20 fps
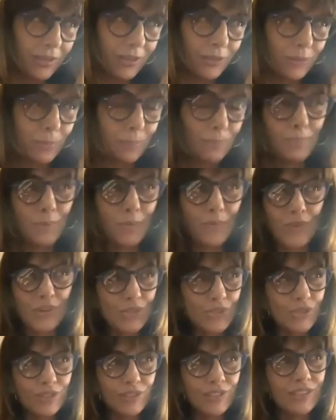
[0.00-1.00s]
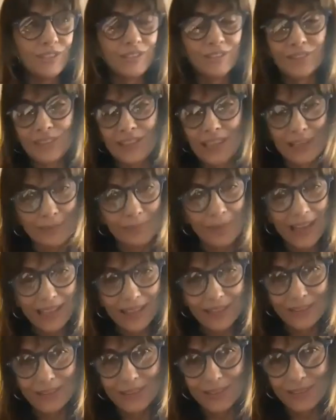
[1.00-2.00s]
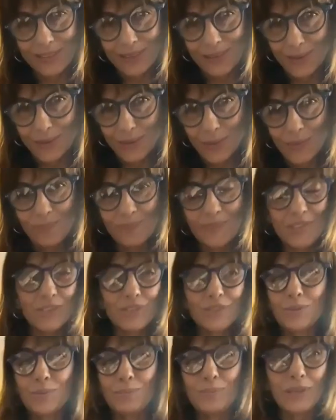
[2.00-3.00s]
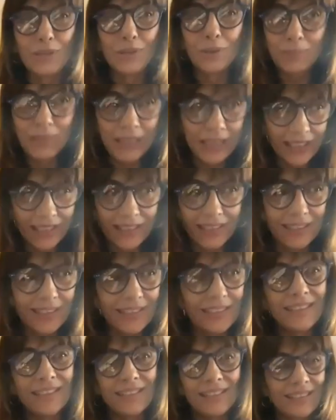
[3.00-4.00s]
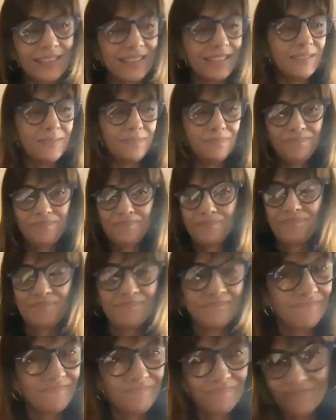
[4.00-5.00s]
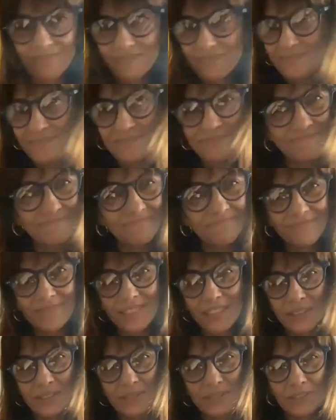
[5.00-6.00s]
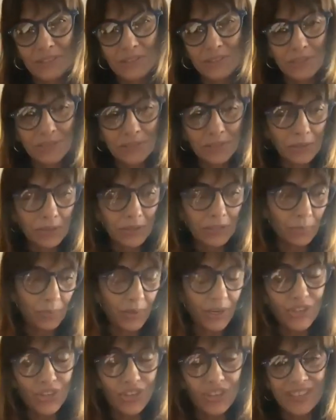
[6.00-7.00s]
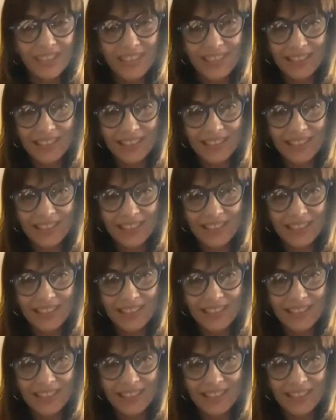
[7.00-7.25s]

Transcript: professionals on that ballot. So just to be nominated is, is precious.